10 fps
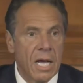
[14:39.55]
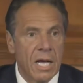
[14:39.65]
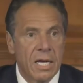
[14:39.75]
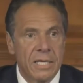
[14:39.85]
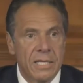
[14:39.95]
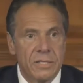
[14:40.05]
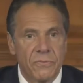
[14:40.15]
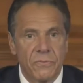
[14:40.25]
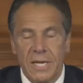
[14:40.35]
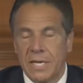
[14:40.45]
He has
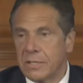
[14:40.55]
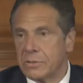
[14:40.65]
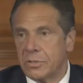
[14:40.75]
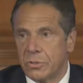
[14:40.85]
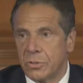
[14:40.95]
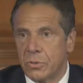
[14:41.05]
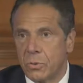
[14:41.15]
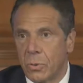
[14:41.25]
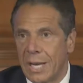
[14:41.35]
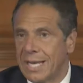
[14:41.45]
failed to
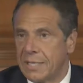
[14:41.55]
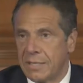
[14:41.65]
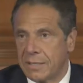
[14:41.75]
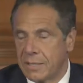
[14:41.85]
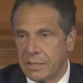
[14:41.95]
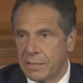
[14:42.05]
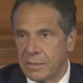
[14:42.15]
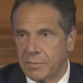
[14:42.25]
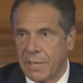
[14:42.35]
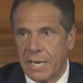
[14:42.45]
do anything
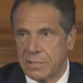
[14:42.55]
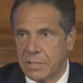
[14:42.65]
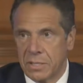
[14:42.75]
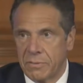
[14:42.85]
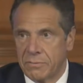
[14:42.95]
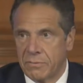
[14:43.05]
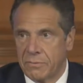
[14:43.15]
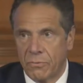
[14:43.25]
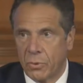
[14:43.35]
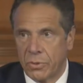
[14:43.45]
positive
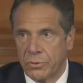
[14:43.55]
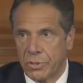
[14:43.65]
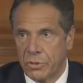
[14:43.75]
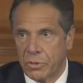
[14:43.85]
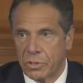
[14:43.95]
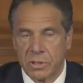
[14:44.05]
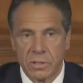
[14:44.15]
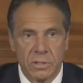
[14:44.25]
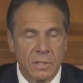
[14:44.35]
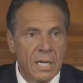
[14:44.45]
for New York.
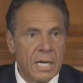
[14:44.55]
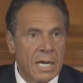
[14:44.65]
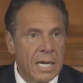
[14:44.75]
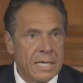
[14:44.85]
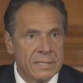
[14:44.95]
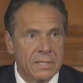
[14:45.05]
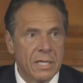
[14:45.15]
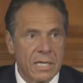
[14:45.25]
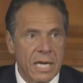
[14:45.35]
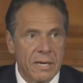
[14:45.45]
He's
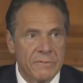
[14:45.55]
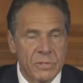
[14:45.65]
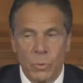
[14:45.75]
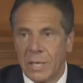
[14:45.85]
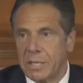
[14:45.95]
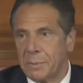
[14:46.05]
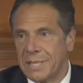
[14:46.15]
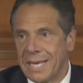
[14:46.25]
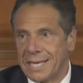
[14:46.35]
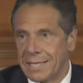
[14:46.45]
gone out of his way to be
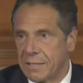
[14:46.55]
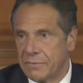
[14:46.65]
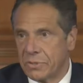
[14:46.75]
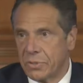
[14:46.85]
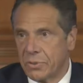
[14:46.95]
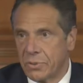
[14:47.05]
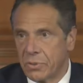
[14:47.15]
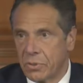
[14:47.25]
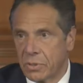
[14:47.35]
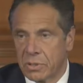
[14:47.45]
negative to New
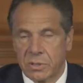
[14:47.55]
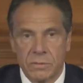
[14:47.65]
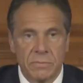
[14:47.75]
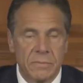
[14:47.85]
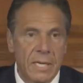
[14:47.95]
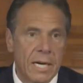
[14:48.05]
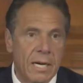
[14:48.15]
York. Now,